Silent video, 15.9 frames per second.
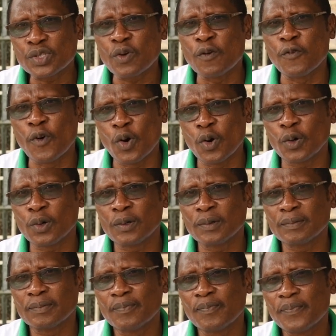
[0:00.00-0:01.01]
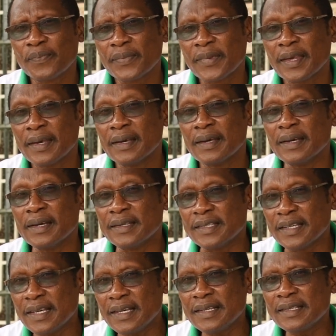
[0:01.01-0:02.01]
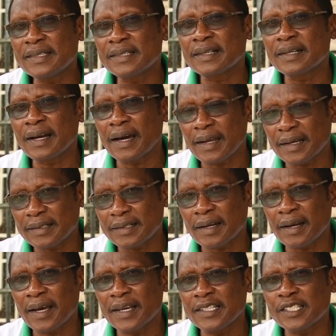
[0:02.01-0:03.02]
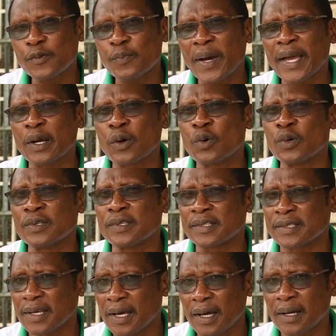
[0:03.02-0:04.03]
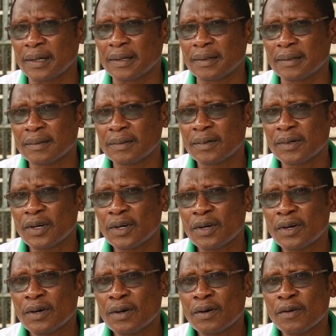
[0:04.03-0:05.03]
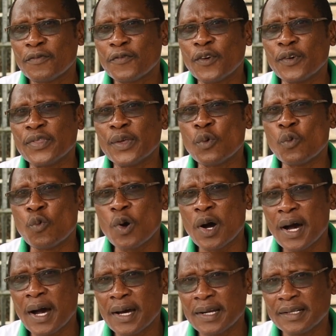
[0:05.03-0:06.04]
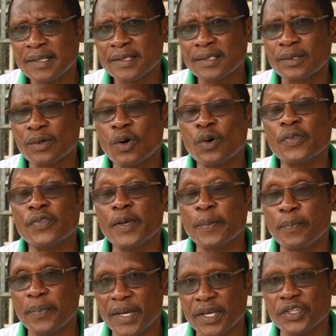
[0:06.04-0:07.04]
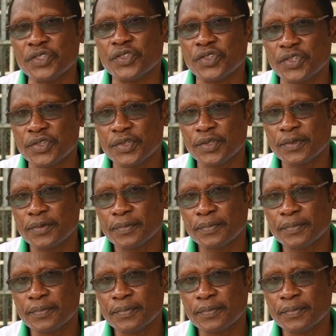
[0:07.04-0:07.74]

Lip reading: of all, it is characterized by concern for the words on the page.